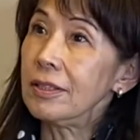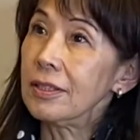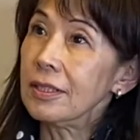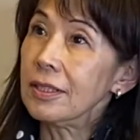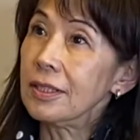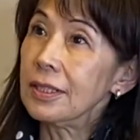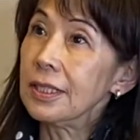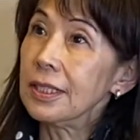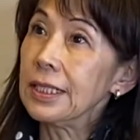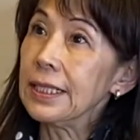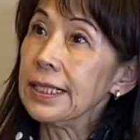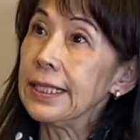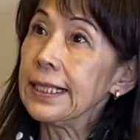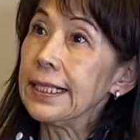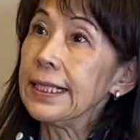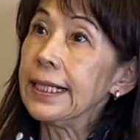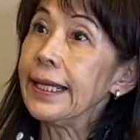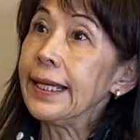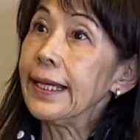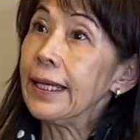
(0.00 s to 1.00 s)
To preserve
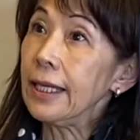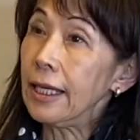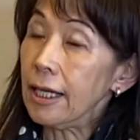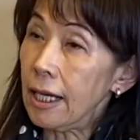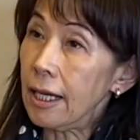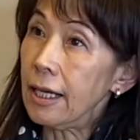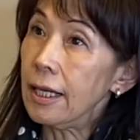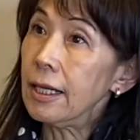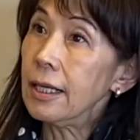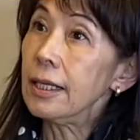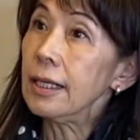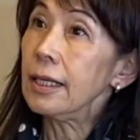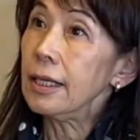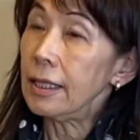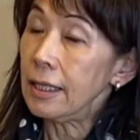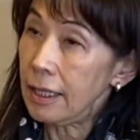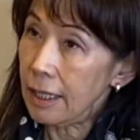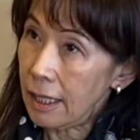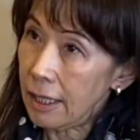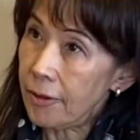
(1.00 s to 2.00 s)
it, preserve them,
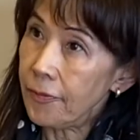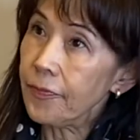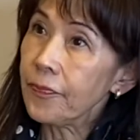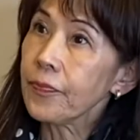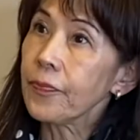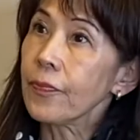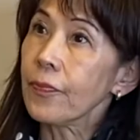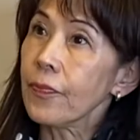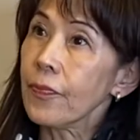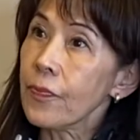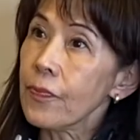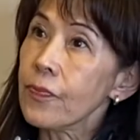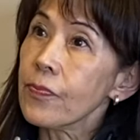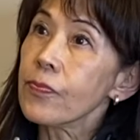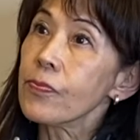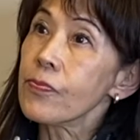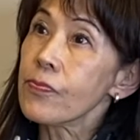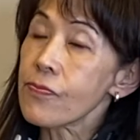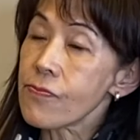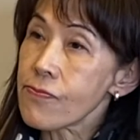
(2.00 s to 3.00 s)
because they're
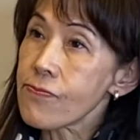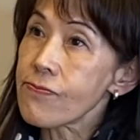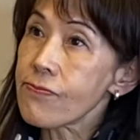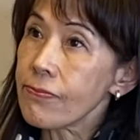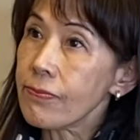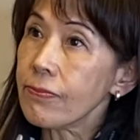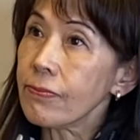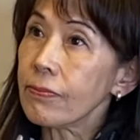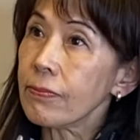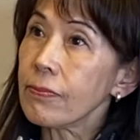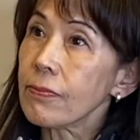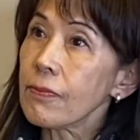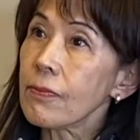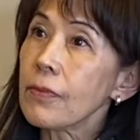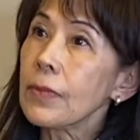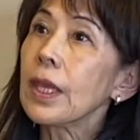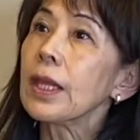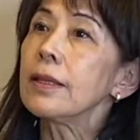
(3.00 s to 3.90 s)
starting to lose.